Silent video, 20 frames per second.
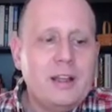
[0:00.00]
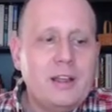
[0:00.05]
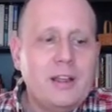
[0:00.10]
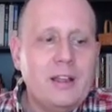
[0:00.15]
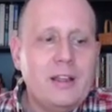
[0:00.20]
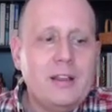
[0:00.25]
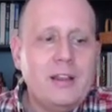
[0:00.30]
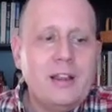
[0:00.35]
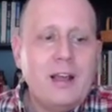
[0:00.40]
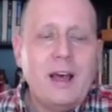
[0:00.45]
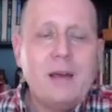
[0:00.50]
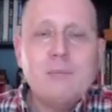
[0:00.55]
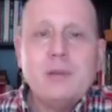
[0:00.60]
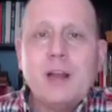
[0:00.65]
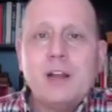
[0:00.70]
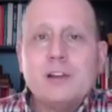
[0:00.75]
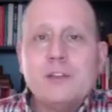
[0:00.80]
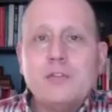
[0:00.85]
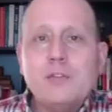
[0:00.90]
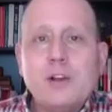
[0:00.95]
And I'm
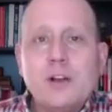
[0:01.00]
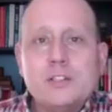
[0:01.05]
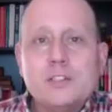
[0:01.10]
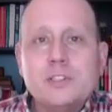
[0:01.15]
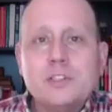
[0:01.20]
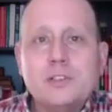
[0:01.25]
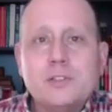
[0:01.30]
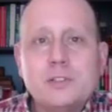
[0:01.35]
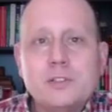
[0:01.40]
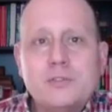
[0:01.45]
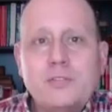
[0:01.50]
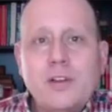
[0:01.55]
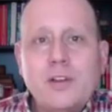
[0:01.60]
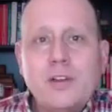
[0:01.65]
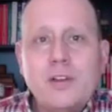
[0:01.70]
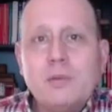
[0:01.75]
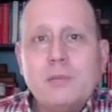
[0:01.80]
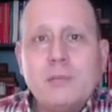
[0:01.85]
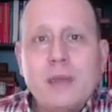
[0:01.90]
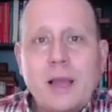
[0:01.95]
Dr. Foster, the
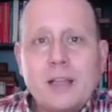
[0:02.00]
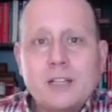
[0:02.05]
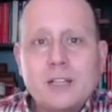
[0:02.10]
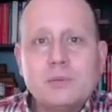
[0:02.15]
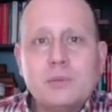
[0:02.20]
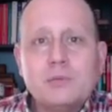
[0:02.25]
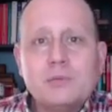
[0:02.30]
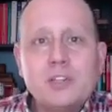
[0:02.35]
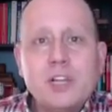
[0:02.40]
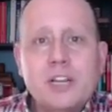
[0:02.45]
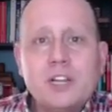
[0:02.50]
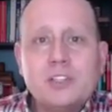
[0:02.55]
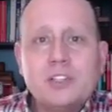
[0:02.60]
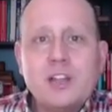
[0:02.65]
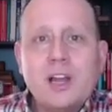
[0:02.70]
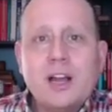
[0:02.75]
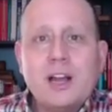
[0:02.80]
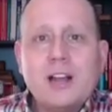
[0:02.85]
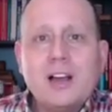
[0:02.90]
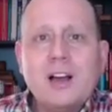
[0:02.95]
founder of
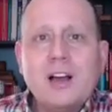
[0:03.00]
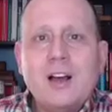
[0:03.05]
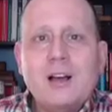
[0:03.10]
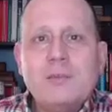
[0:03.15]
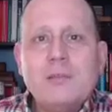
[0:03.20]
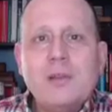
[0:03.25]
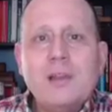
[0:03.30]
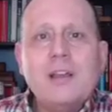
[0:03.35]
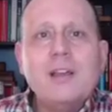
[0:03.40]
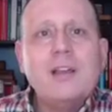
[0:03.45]
MaximumChange.com.